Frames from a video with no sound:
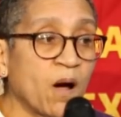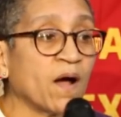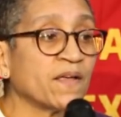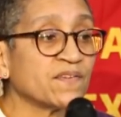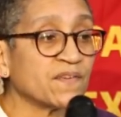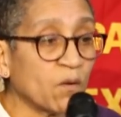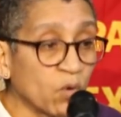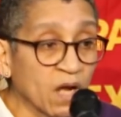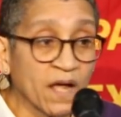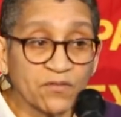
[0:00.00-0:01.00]
by
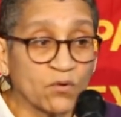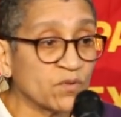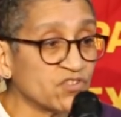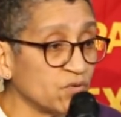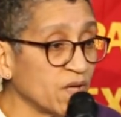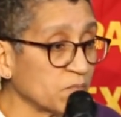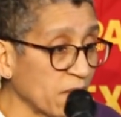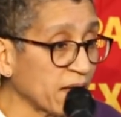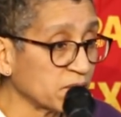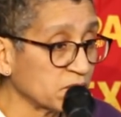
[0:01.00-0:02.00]
what I thought were 2 young
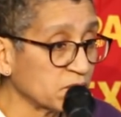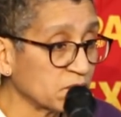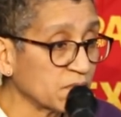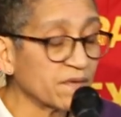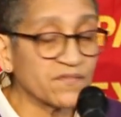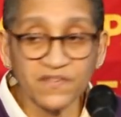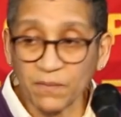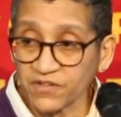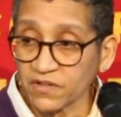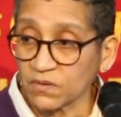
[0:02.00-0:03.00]
men. They've
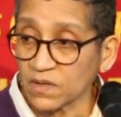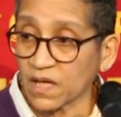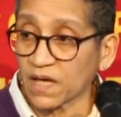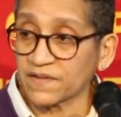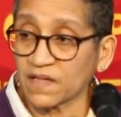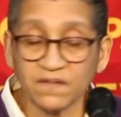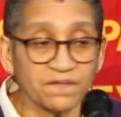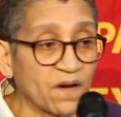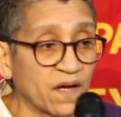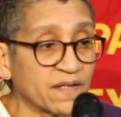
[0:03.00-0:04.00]
subsequently
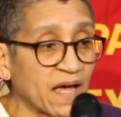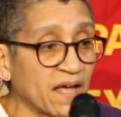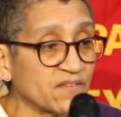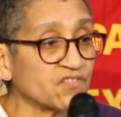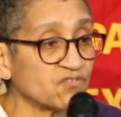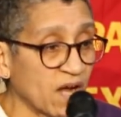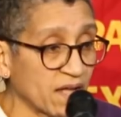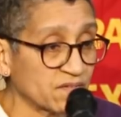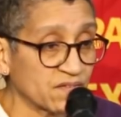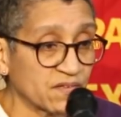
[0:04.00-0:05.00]
identified as
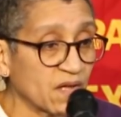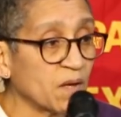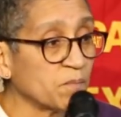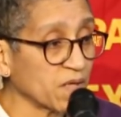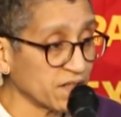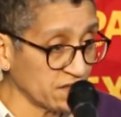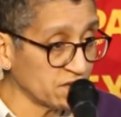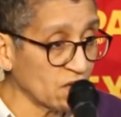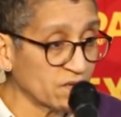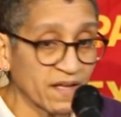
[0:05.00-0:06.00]
trans, but I
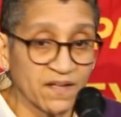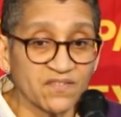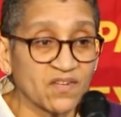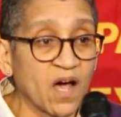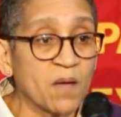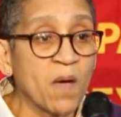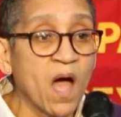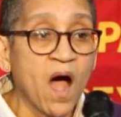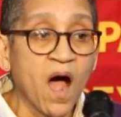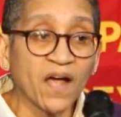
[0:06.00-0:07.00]
didn't know that at the time.
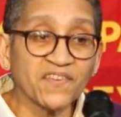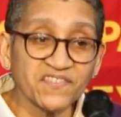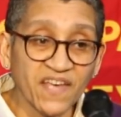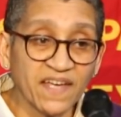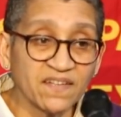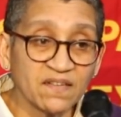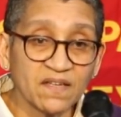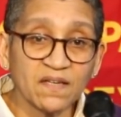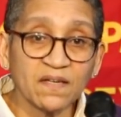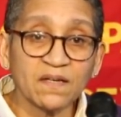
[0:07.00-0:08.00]
I said
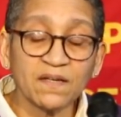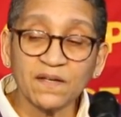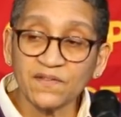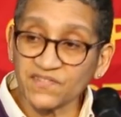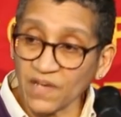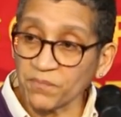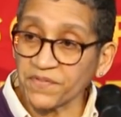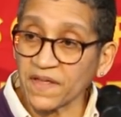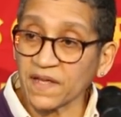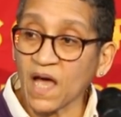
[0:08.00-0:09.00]

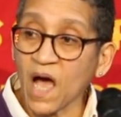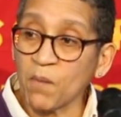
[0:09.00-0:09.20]
something